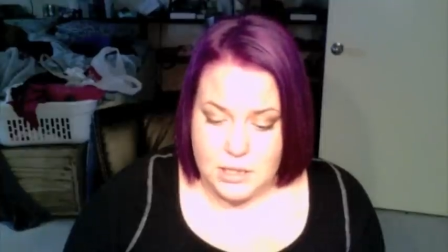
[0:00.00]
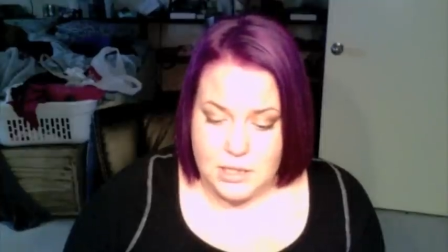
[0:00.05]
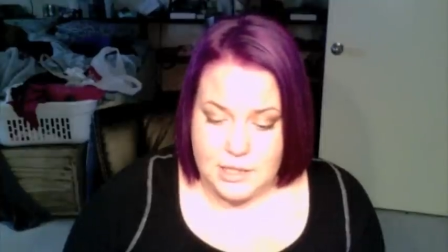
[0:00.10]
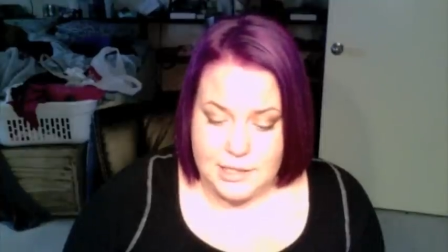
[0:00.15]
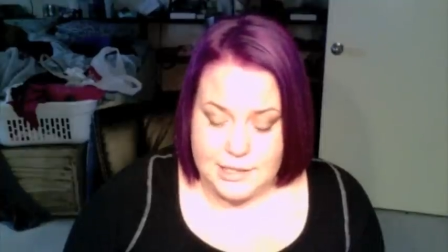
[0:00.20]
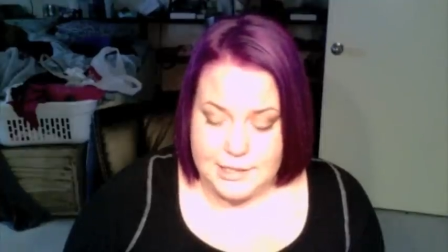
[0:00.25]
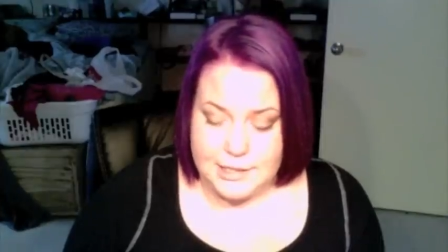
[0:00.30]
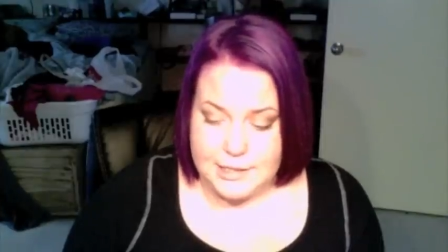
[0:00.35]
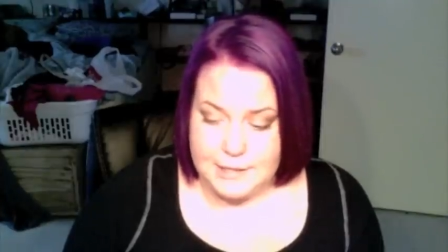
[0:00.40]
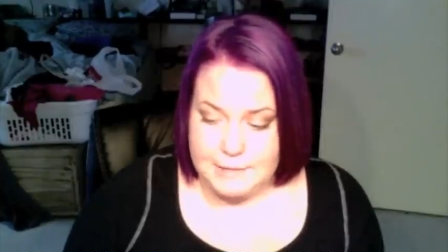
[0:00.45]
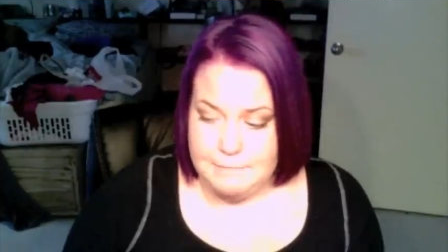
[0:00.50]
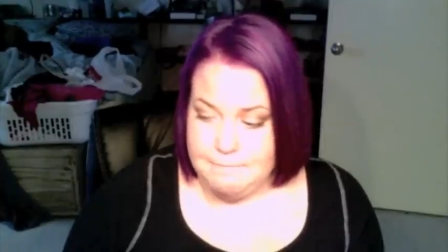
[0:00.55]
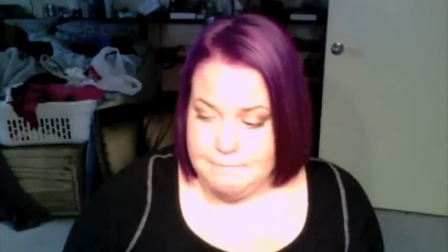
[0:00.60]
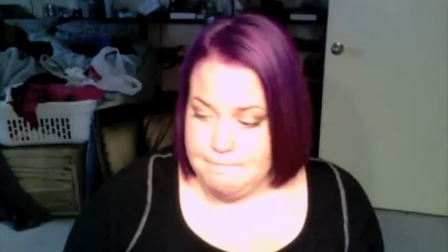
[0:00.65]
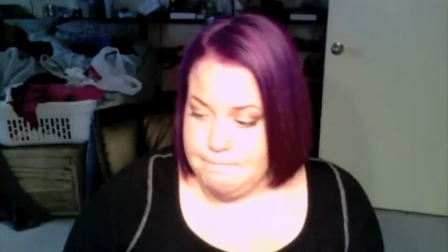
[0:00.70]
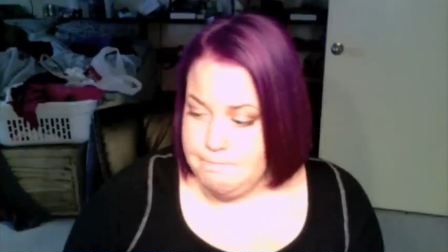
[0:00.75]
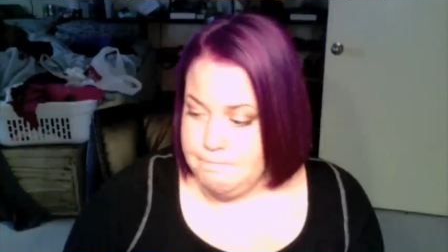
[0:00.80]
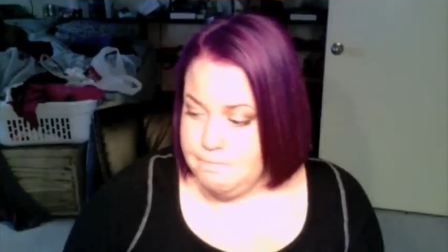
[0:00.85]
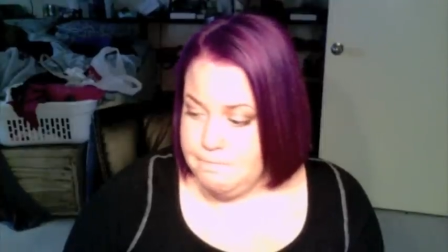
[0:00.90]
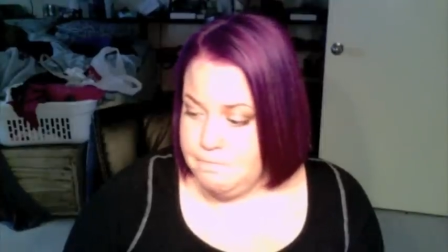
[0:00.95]
Um,
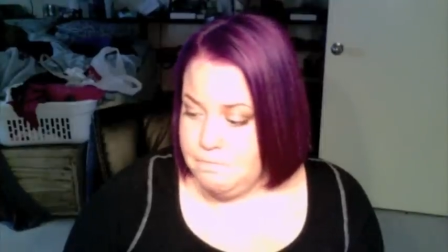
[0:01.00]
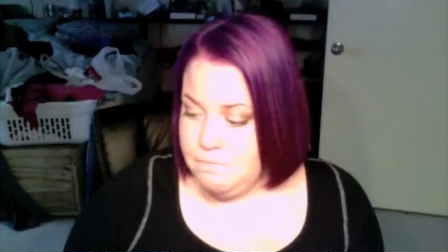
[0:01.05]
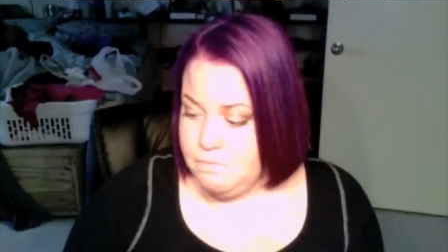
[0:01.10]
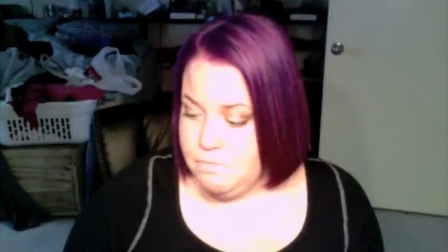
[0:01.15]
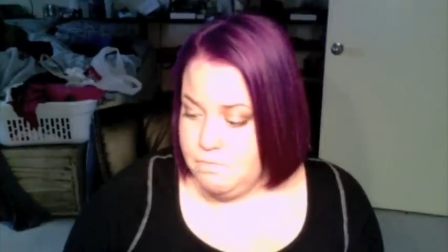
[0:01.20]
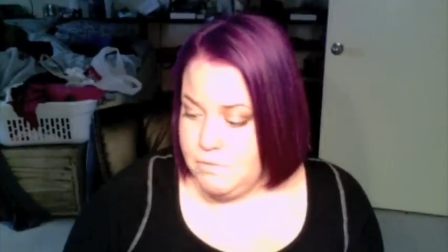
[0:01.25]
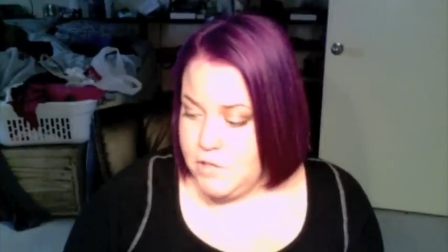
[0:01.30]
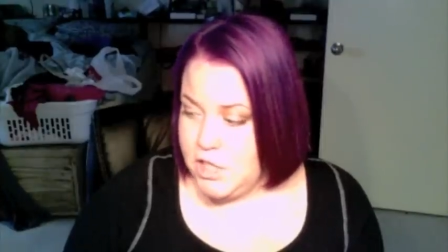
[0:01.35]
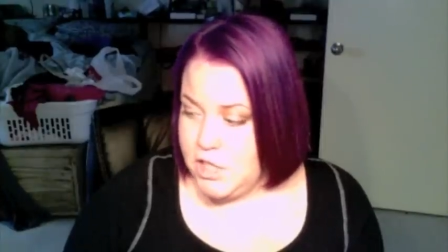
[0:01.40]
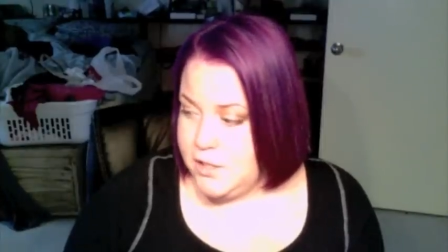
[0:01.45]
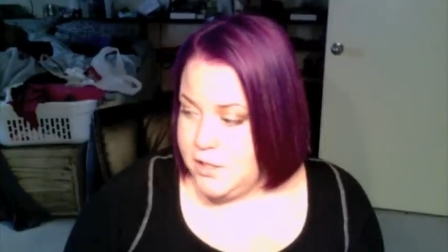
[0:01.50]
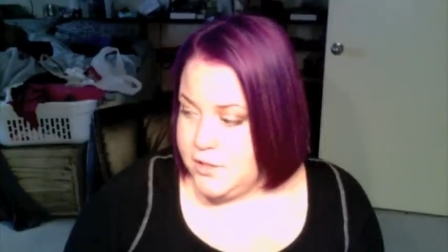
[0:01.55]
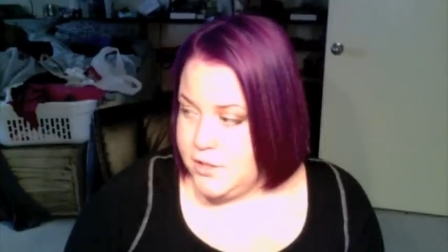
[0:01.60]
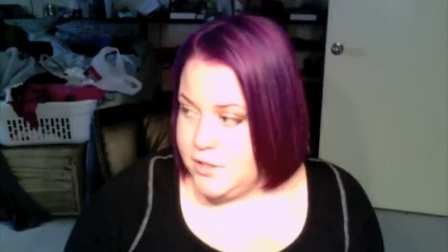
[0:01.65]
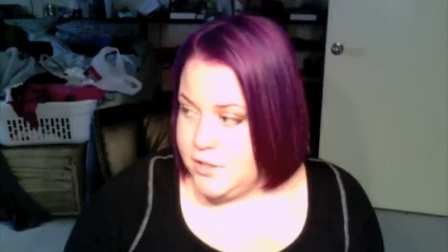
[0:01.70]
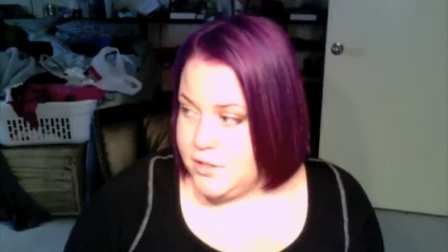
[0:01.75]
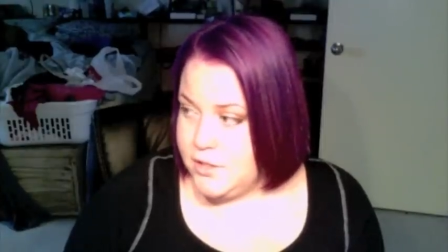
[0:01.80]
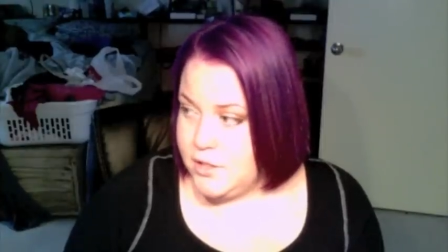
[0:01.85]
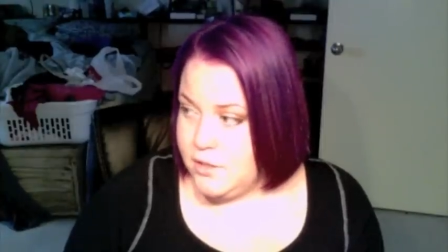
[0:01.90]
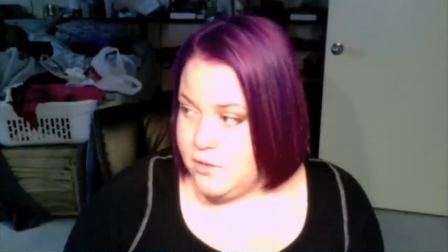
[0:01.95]
what else
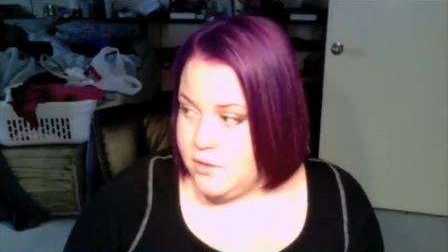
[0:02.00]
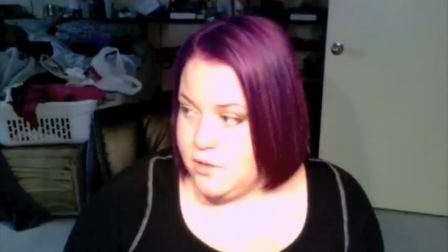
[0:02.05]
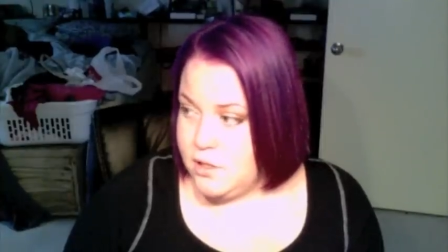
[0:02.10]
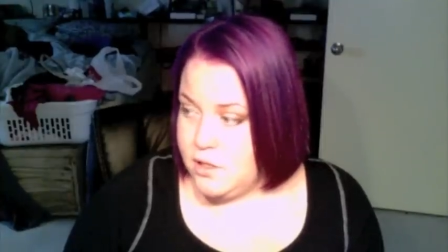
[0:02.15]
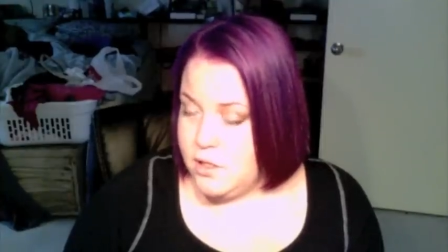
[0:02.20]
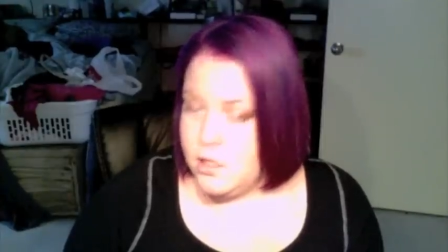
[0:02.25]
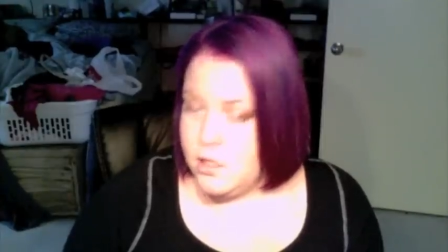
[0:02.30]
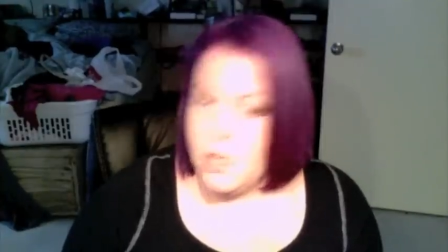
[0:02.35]
is going on?